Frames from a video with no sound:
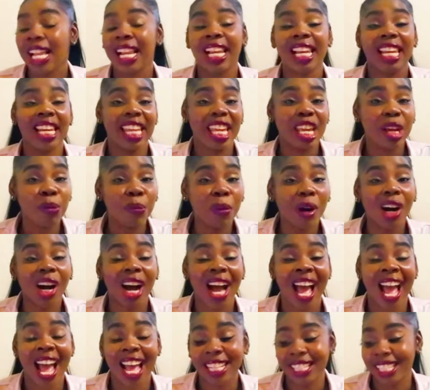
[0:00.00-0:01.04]
labor
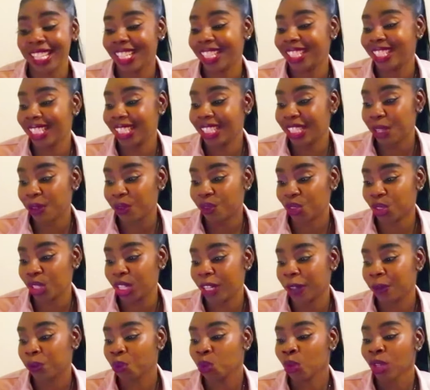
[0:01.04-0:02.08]
and
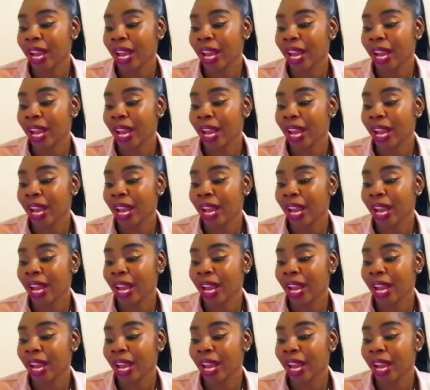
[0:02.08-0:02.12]
delivery.